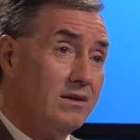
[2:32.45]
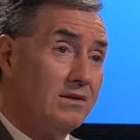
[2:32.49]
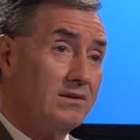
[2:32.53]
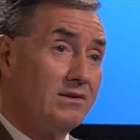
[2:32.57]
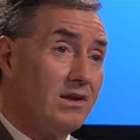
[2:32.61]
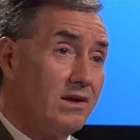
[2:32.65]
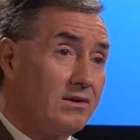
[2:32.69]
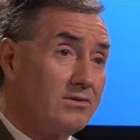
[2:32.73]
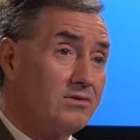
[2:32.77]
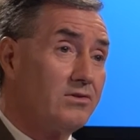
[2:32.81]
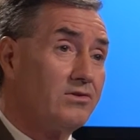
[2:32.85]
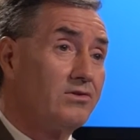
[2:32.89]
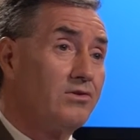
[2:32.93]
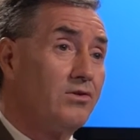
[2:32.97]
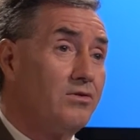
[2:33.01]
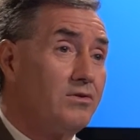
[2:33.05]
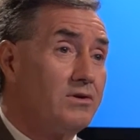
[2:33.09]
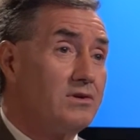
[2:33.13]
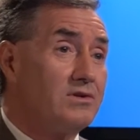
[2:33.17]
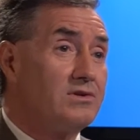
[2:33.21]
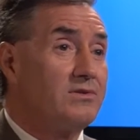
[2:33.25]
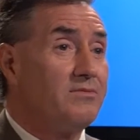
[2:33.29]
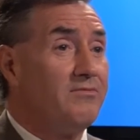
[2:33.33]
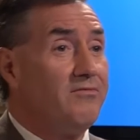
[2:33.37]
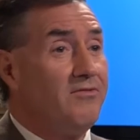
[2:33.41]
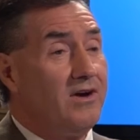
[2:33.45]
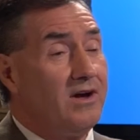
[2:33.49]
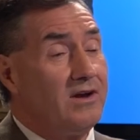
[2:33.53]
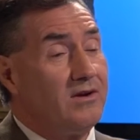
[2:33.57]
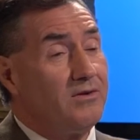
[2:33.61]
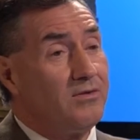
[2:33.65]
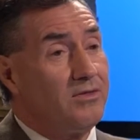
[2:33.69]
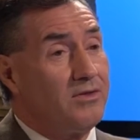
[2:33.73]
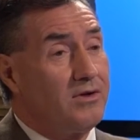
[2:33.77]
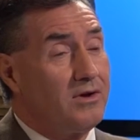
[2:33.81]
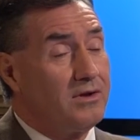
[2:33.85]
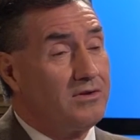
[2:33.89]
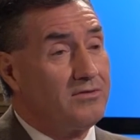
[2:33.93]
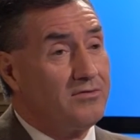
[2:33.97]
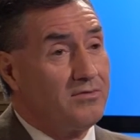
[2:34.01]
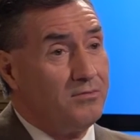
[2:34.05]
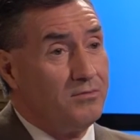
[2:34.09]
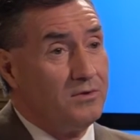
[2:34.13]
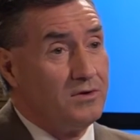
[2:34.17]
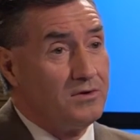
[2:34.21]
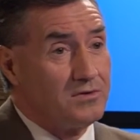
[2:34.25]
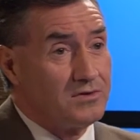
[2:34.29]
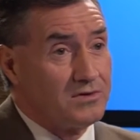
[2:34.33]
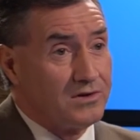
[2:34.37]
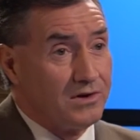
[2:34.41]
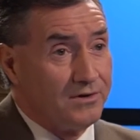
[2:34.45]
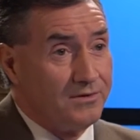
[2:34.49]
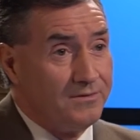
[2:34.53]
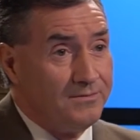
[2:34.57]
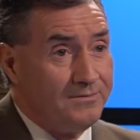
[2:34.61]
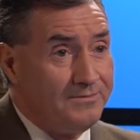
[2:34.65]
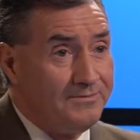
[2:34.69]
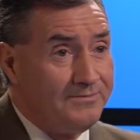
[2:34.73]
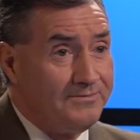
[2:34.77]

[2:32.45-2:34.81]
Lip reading: Dr. Torres, some final thoughts from you, sir.